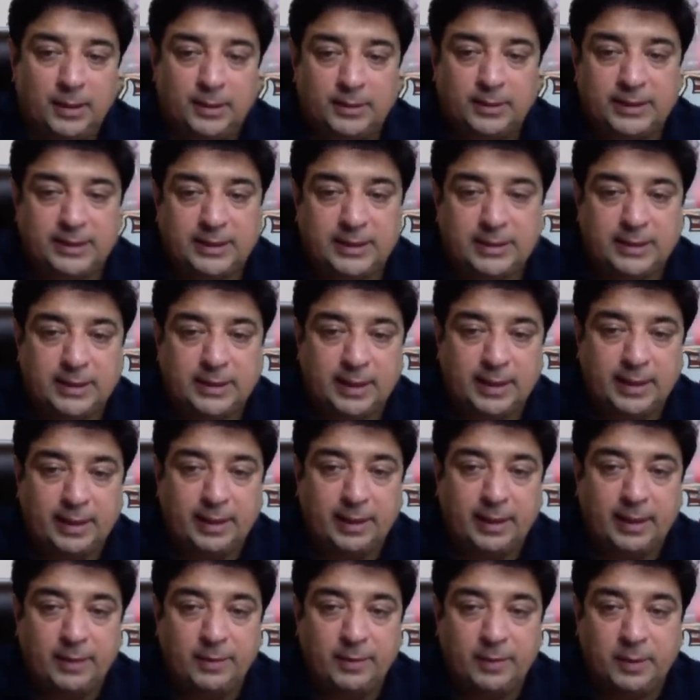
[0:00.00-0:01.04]
This is an
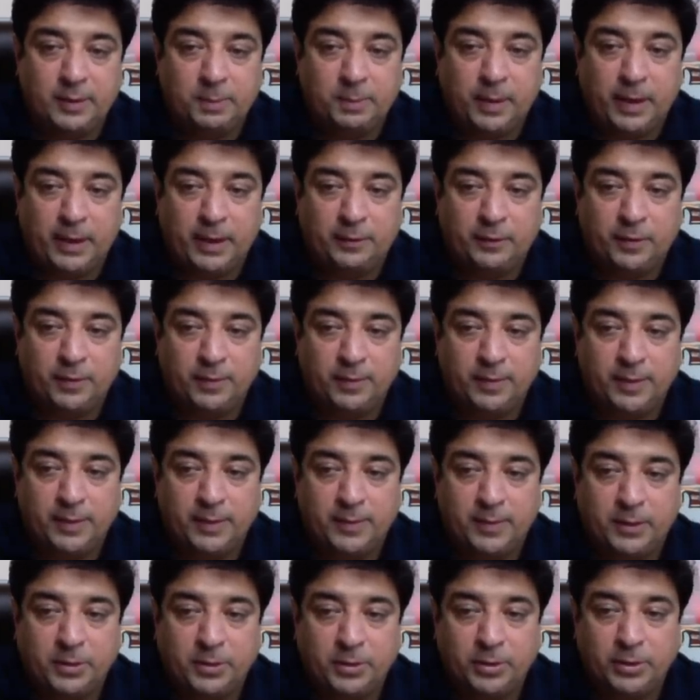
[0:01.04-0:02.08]
irrelevant platform, and
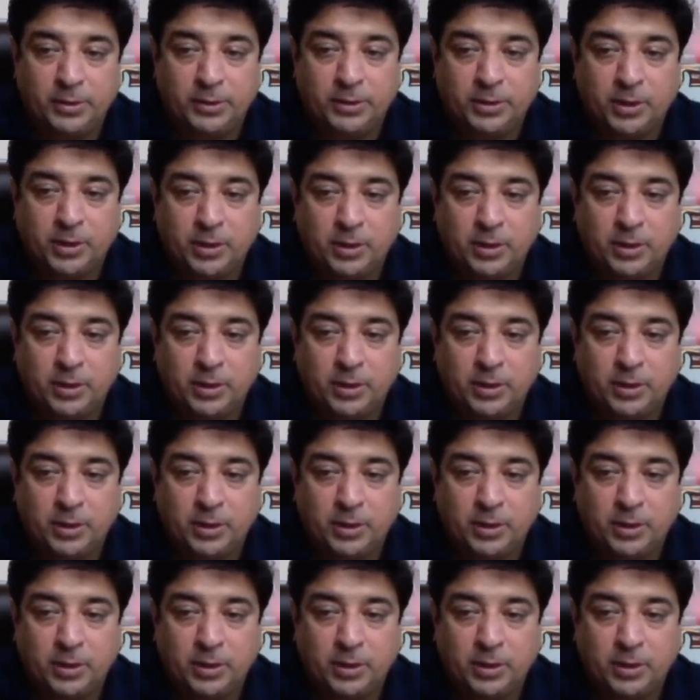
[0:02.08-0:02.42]
I'm not going to